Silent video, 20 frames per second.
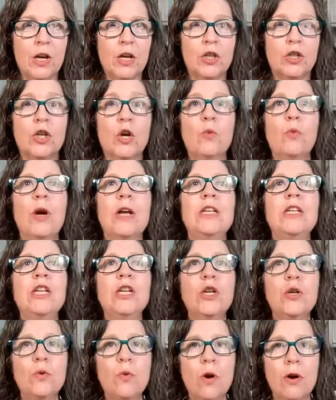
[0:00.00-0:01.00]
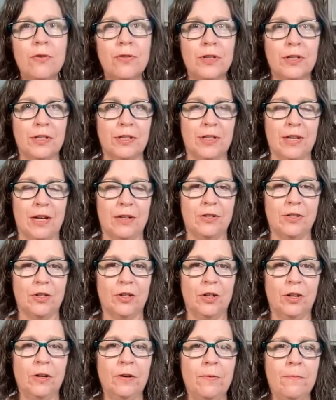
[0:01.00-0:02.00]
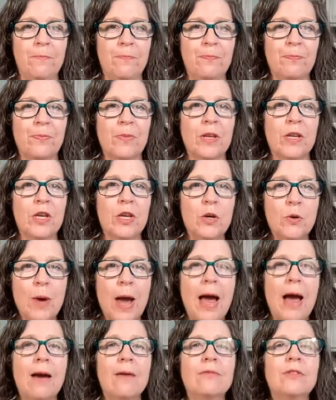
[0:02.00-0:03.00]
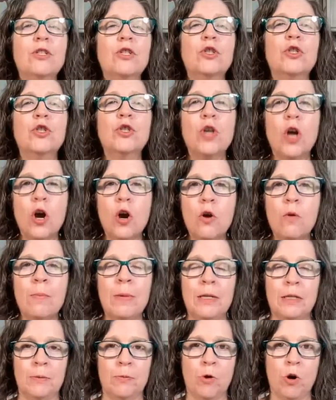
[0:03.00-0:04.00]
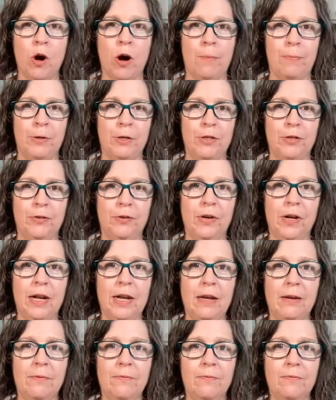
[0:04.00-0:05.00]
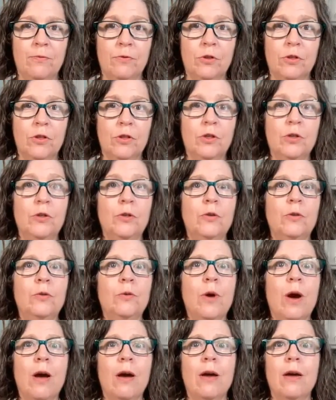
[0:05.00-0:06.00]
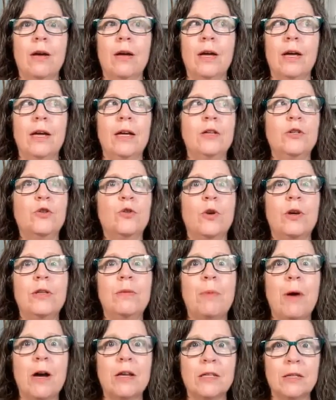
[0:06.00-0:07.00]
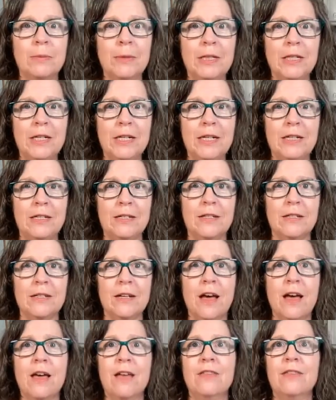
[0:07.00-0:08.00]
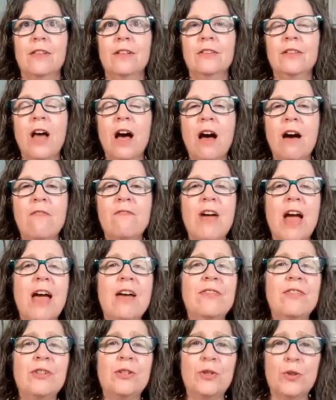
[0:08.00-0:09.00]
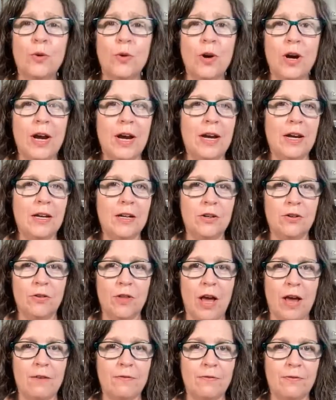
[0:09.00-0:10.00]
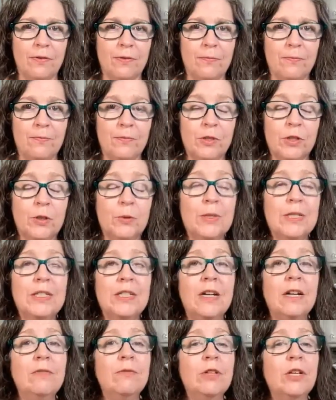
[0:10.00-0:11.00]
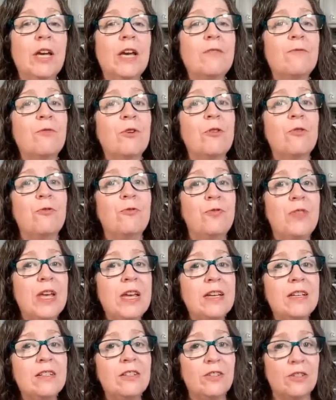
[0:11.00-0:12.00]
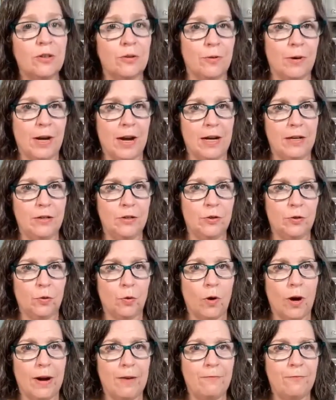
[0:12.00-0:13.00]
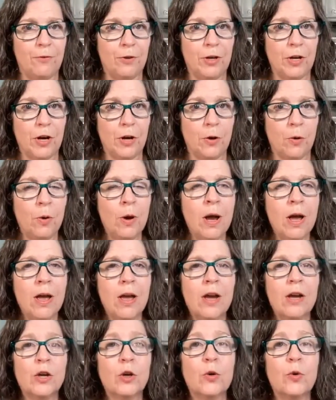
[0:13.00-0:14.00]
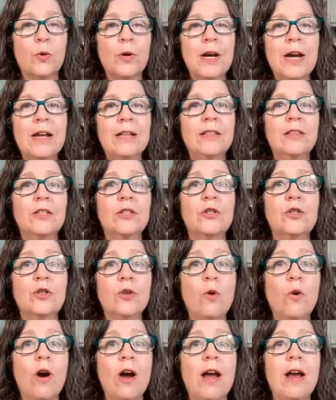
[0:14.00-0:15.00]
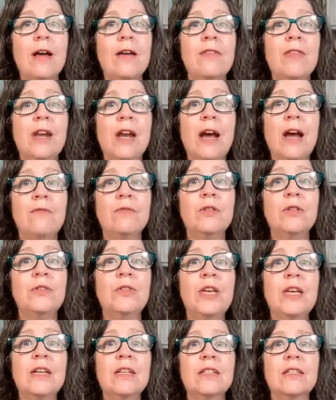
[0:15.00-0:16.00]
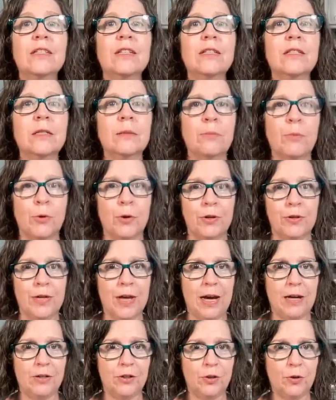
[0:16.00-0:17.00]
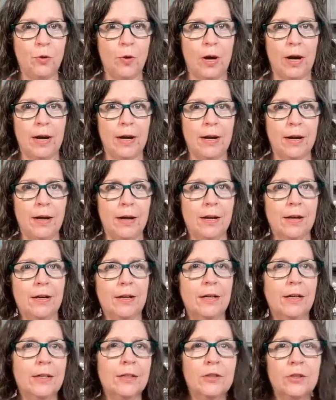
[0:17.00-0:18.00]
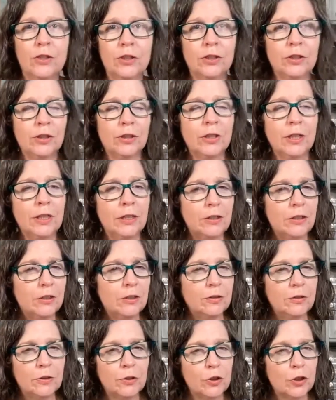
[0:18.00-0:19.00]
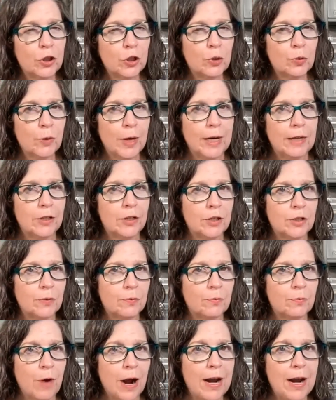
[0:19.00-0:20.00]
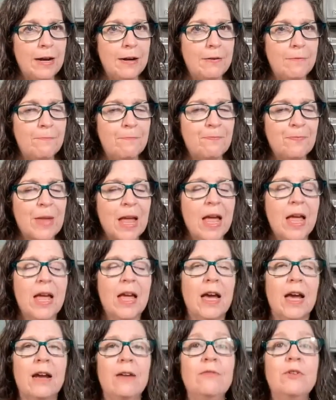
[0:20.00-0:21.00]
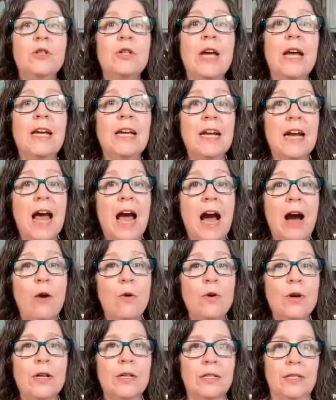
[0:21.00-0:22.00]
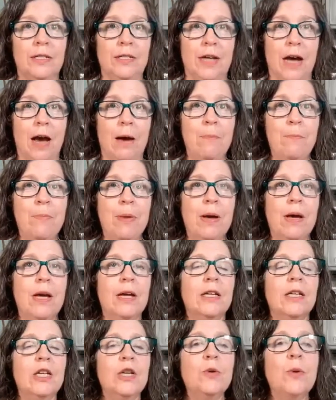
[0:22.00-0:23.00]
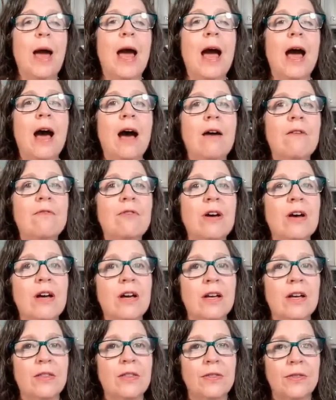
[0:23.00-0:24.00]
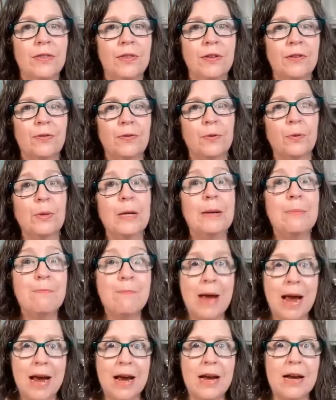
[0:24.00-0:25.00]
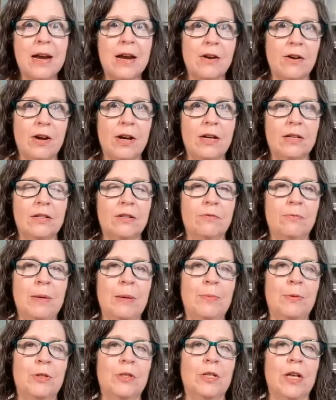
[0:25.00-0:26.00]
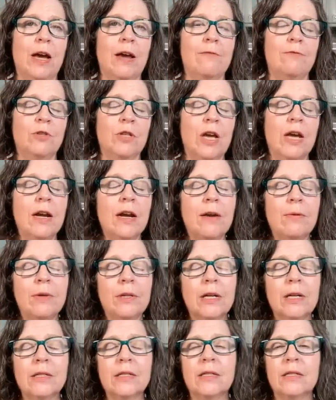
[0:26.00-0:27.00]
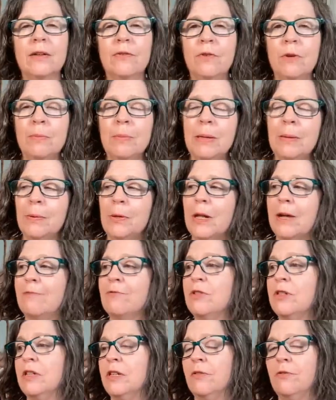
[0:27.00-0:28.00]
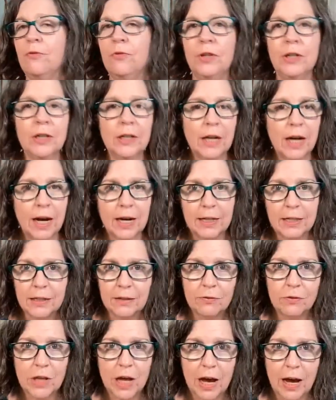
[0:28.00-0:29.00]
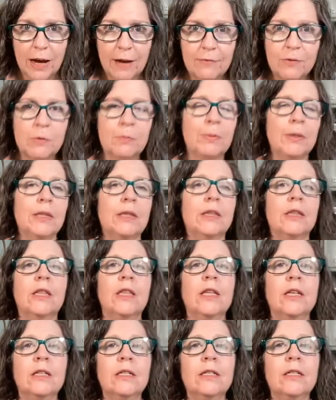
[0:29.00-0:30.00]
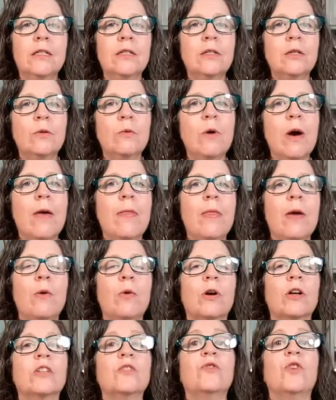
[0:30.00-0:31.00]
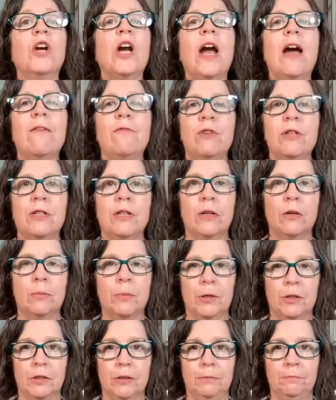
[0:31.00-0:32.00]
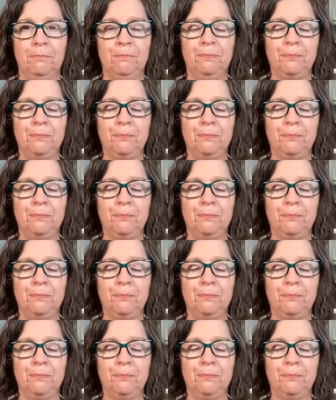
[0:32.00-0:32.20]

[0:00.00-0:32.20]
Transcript: So when you are the center, you have so much more opportunity to enjoy the possibilities, the love, and the joy in your life. So instead of looking for things to create joy for you, create the joy and then have the things that support that joy. It's just a little switch, right? And if you take it out a step, you have the three main areas of people's lives. And I realize different people have different kinds of lives, but this is the one that works for every single person.